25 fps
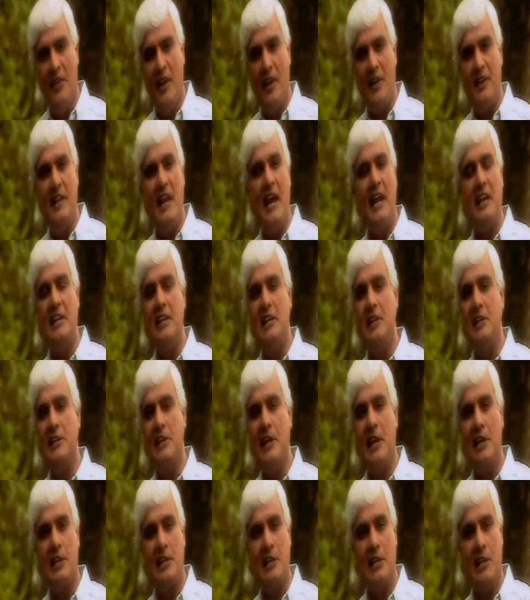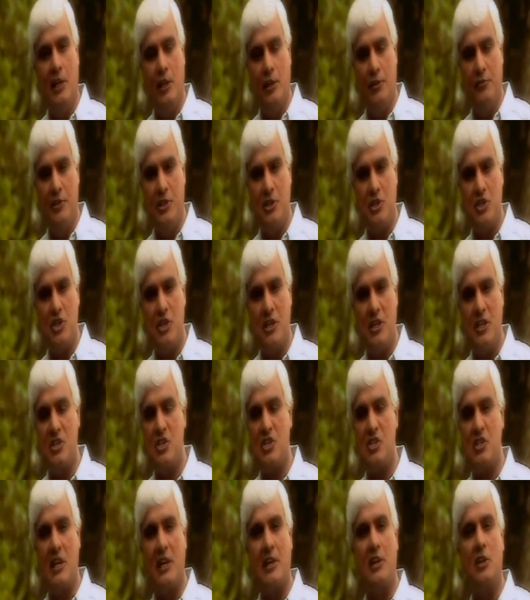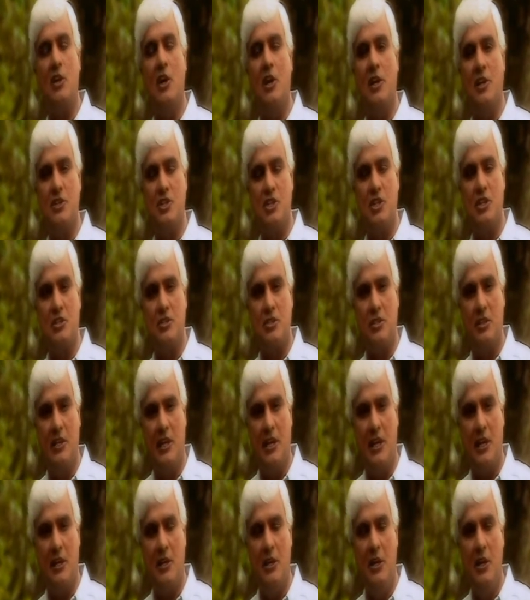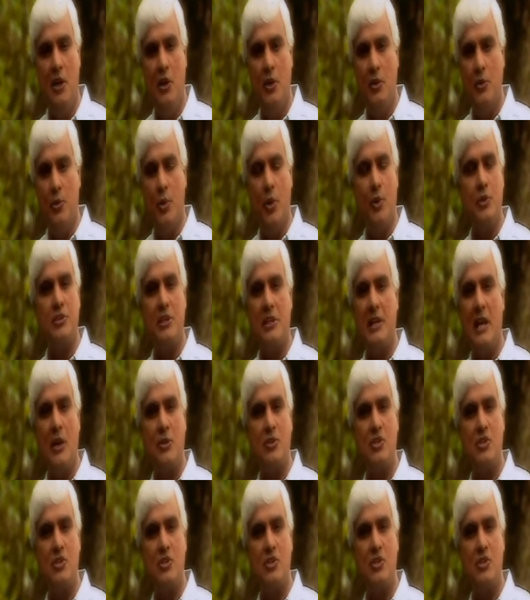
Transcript: that Daniel Yankelovich in Psychology Today wrote an